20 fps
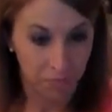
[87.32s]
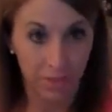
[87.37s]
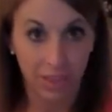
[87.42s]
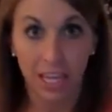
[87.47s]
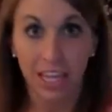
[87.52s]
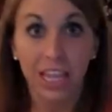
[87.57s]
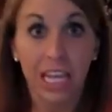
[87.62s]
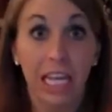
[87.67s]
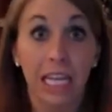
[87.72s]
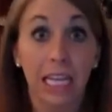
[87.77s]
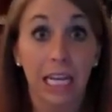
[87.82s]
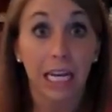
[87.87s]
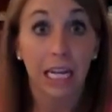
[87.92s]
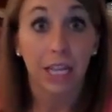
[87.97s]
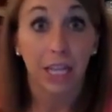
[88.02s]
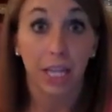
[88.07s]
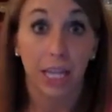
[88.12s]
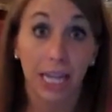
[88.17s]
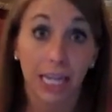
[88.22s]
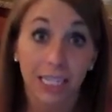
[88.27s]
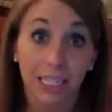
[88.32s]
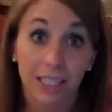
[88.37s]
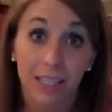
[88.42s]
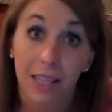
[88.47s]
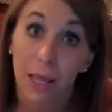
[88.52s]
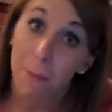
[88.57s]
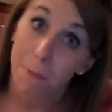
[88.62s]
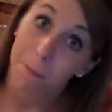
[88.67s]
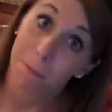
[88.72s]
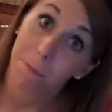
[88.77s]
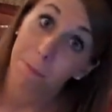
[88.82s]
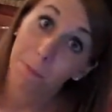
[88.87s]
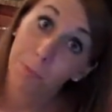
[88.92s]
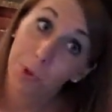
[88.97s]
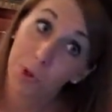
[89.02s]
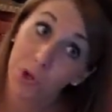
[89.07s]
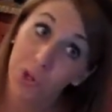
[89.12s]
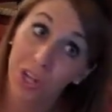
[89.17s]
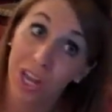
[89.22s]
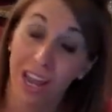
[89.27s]
the thing that clicked, that
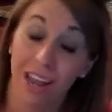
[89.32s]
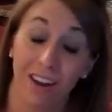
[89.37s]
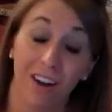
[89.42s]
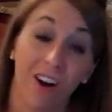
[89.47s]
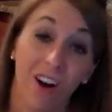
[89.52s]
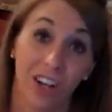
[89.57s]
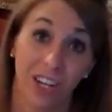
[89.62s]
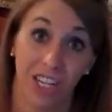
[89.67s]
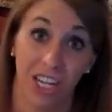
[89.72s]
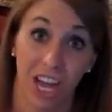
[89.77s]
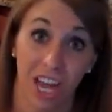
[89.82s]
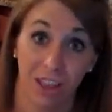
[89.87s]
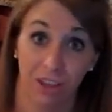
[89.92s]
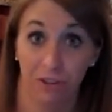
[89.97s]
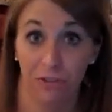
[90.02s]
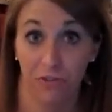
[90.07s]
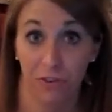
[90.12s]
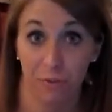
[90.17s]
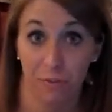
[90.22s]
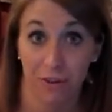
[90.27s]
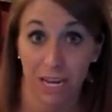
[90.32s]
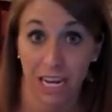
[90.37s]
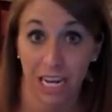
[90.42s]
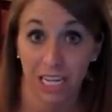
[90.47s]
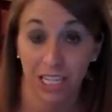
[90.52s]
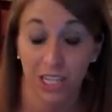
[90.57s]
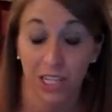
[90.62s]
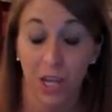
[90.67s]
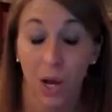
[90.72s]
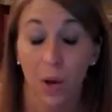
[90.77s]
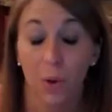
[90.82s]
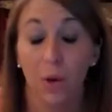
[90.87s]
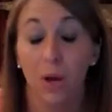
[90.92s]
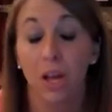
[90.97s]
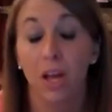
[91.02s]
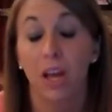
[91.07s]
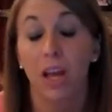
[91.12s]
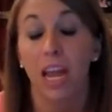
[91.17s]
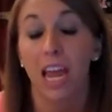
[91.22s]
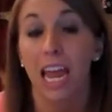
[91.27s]
pulled it all together for me. So
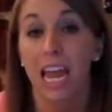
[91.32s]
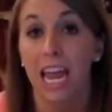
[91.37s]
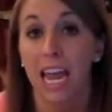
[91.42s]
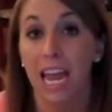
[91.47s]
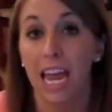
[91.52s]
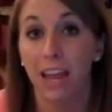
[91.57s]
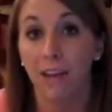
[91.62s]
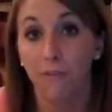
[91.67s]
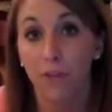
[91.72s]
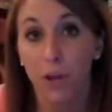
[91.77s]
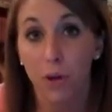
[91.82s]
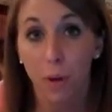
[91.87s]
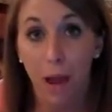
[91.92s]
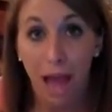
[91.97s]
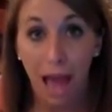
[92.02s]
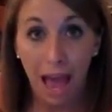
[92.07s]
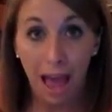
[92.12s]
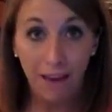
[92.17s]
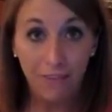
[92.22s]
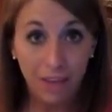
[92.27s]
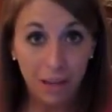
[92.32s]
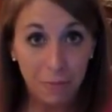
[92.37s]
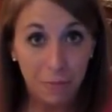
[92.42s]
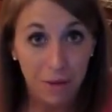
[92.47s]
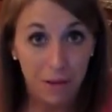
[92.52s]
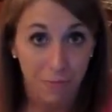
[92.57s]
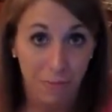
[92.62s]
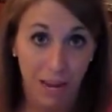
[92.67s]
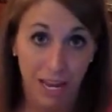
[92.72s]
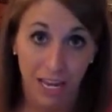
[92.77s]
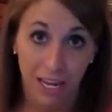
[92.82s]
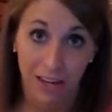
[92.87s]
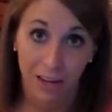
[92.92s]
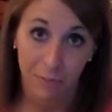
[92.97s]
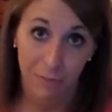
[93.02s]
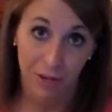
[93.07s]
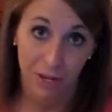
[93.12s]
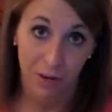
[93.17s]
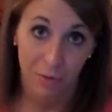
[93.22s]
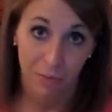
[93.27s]
if you haven't been making a
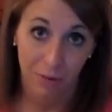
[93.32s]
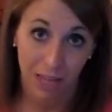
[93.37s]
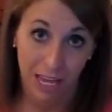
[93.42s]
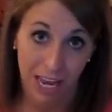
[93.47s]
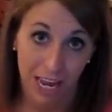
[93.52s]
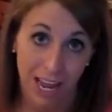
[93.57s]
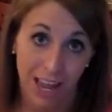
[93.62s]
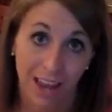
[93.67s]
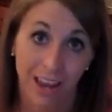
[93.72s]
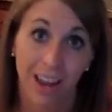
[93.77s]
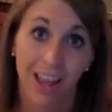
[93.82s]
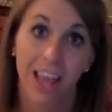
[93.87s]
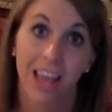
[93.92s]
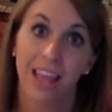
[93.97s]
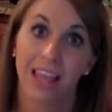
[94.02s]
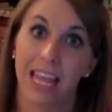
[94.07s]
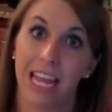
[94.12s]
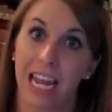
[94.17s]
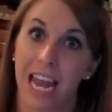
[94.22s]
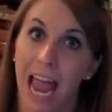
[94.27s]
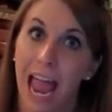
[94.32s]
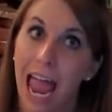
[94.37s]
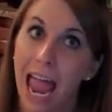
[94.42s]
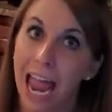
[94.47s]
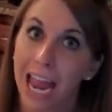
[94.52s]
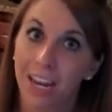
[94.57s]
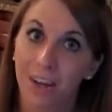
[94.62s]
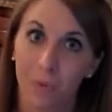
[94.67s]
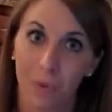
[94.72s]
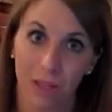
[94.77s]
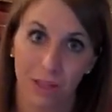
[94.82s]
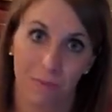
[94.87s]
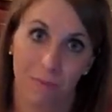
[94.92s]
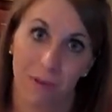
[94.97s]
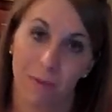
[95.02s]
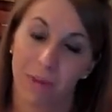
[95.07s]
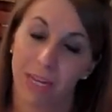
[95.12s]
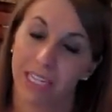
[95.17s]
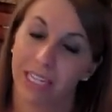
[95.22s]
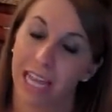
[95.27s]
menu plan, then hang with me,
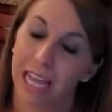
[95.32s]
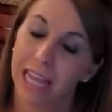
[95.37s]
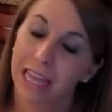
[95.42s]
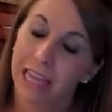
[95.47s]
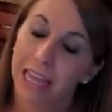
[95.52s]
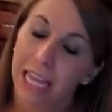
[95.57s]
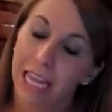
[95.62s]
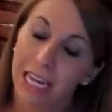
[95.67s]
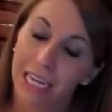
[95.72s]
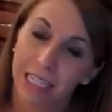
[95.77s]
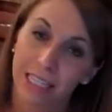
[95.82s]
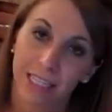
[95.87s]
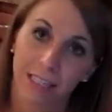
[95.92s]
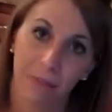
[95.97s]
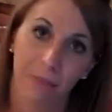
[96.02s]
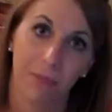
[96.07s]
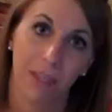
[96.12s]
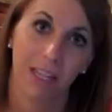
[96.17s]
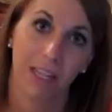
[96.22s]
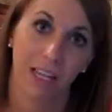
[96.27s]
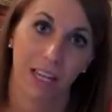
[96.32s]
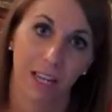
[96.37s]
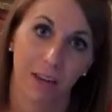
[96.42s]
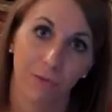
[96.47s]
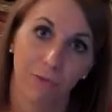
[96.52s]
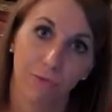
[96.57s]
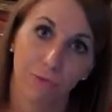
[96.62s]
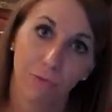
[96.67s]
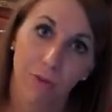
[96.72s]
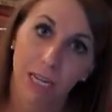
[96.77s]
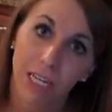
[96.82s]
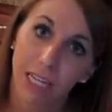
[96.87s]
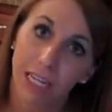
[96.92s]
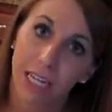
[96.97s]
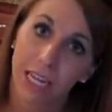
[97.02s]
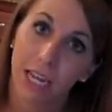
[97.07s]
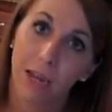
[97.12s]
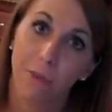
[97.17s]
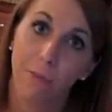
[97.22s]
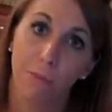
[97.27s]
because I think it's something that can
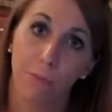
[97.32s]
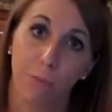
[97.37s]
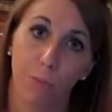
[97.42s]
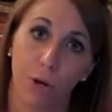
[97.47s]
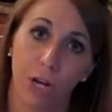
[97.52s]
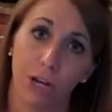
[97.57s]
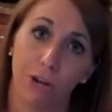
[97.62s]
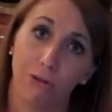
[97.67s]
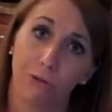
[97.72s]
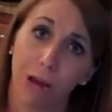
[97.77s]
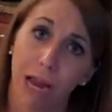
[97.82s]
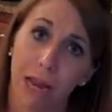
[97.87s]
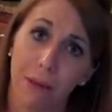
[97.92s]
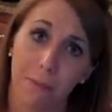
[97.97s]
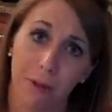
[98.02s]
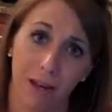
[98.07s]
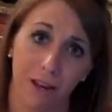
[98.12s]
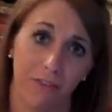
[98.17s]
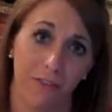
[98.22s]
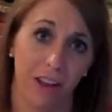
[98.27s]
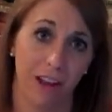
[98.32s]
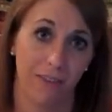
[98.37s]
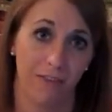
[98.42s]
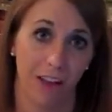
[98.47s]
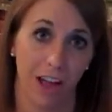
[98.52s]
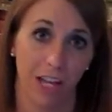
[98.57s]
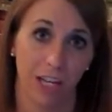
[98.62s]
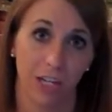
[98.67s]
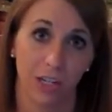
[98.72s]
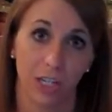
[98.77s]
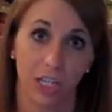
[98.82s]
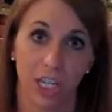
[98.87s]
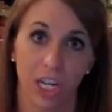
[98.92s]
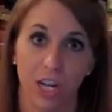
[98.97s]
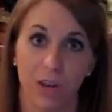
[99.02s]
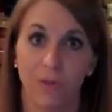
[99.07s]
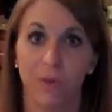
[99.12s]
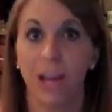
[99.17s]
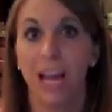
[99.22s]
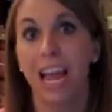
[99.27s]
really bring great benefit and value to you.